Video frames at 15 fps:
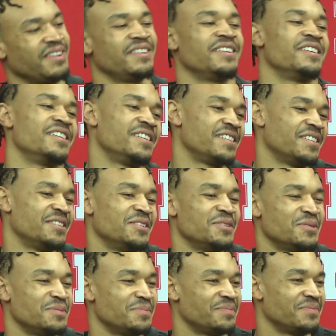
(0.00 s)
Nah,
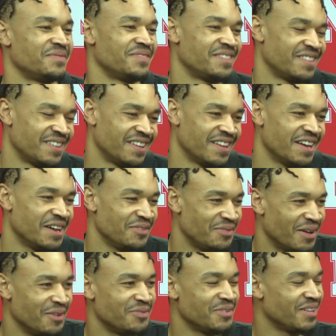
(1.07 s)

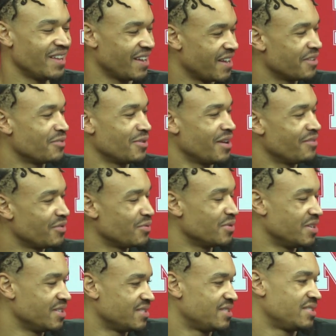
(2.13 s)
I feel like
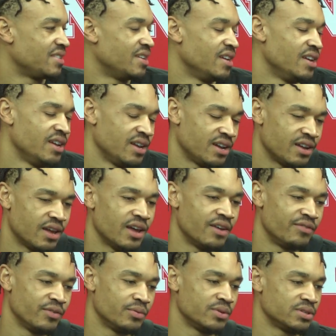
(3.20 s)
everyone's
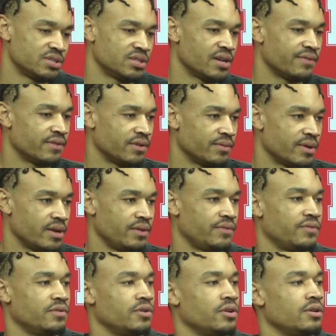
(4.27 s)
definitely ready
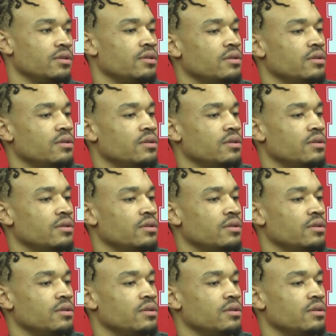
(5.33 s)
for it.